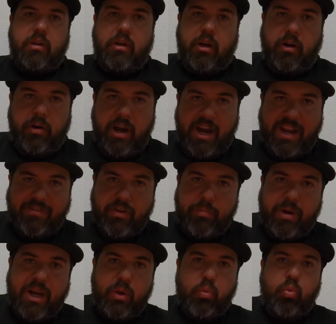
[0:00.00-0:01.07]
All right,
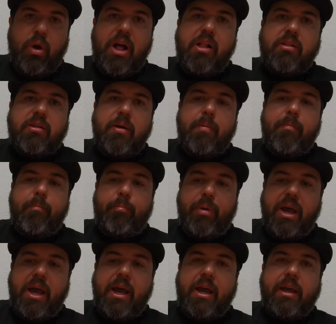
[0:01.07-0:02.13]
everybody, welcome
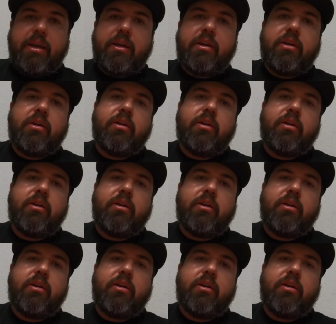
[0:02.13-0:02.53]
back.